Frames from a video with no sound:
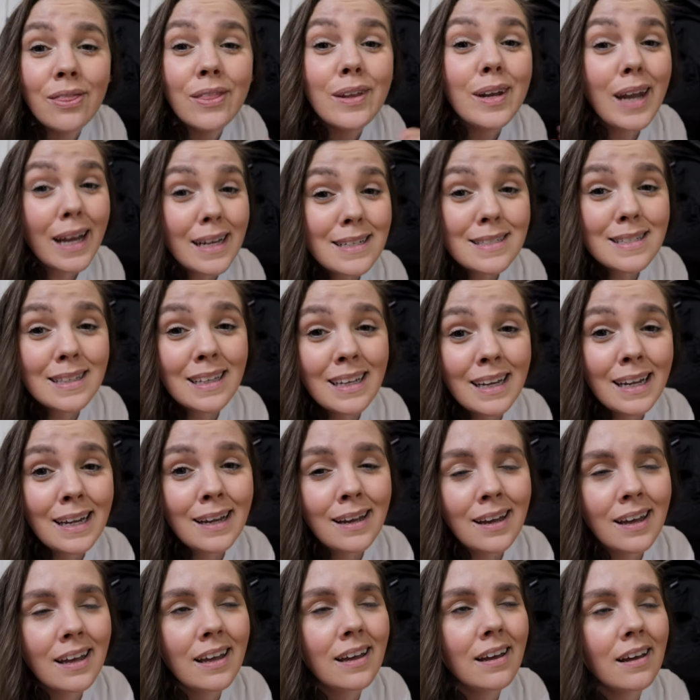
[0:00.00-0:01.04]
The next
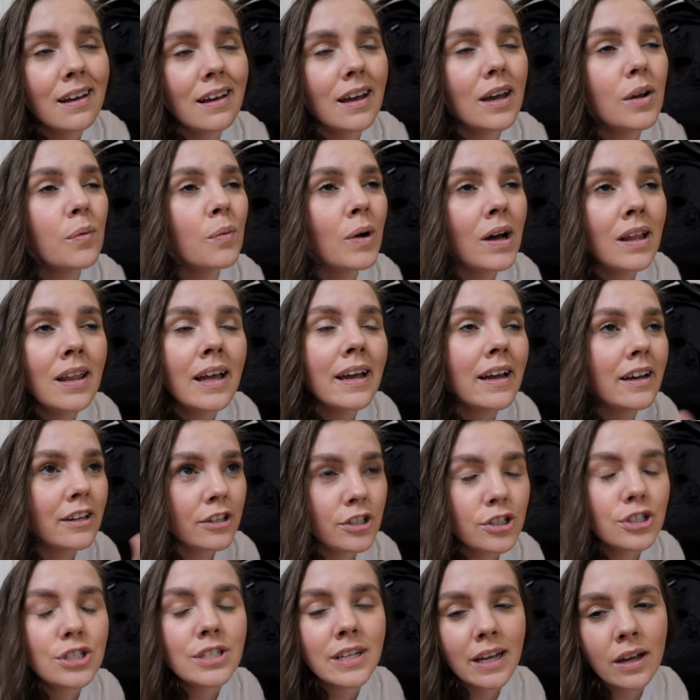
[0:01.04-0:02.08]
thing, and while I
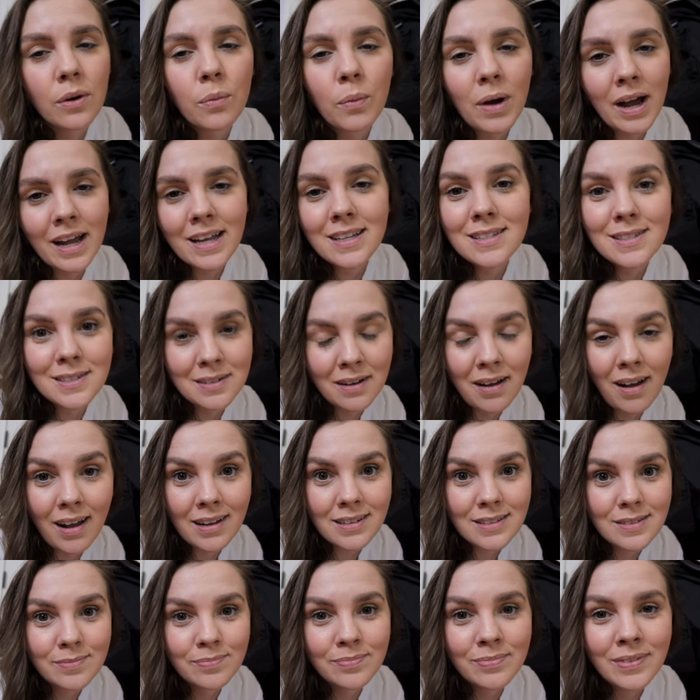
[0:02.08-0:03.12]
understand why it's
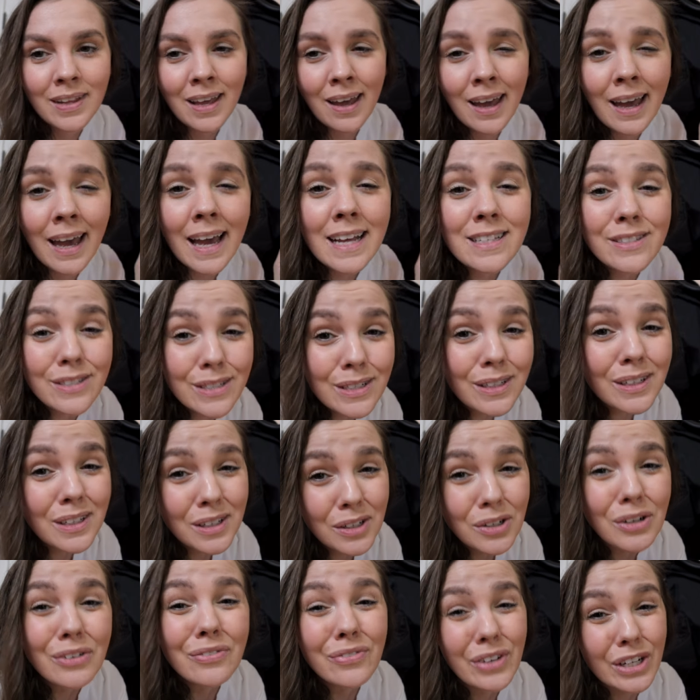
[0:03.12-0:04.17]
not, it's still a
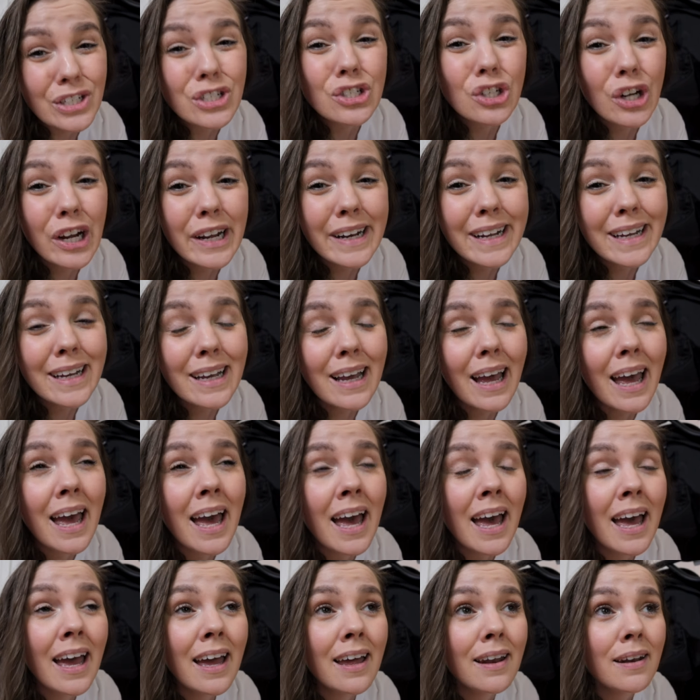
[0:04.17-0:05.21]
little frustrating
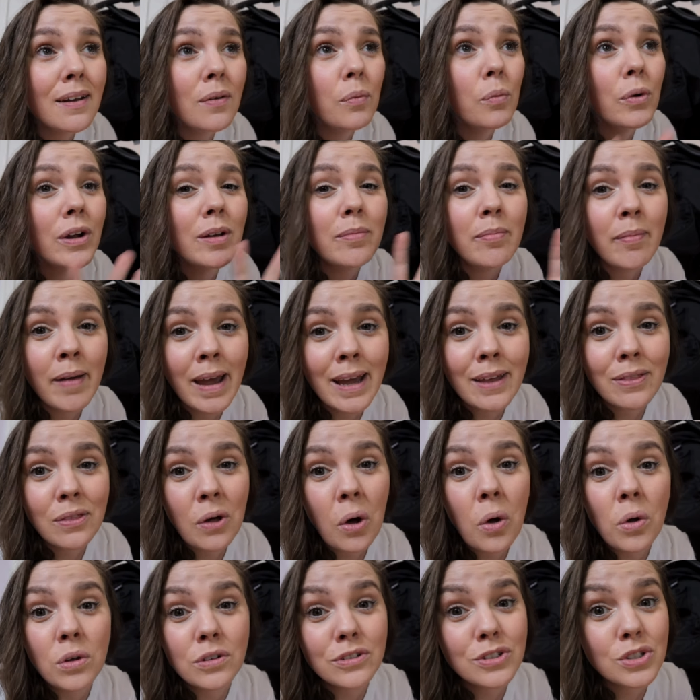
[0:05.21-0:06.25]
and would make the
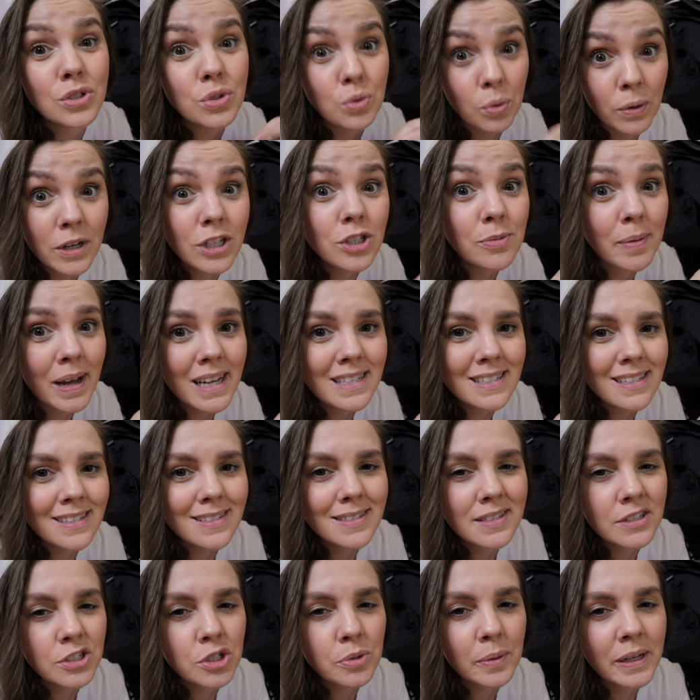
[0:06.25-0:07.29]
whole storage
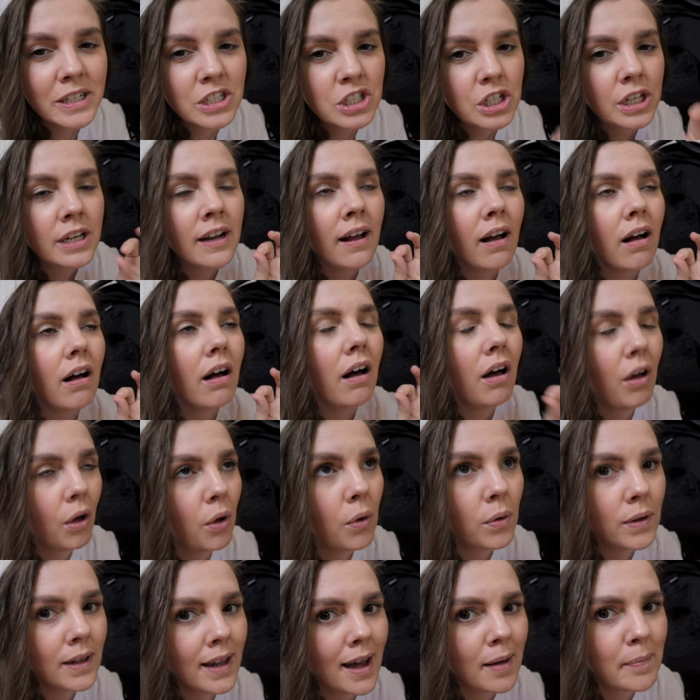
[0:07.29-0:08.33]
basket situation a
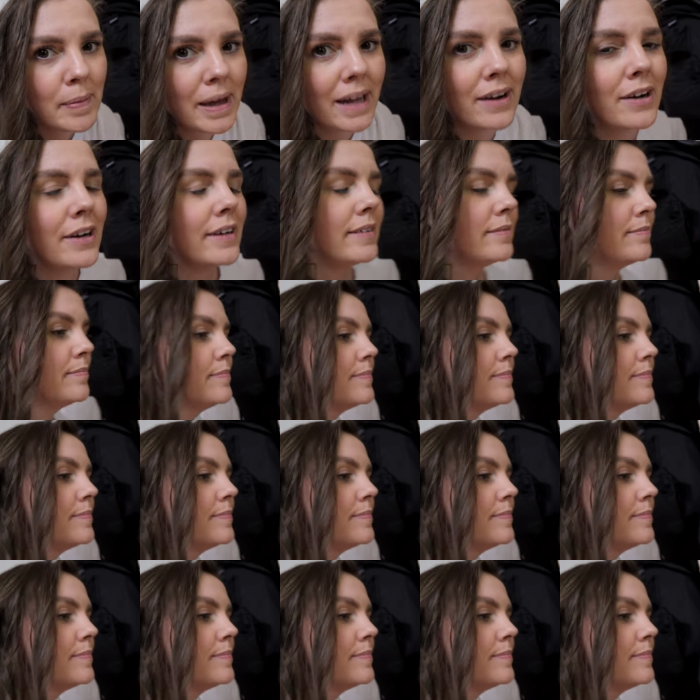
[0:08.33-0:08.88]
whole lot better.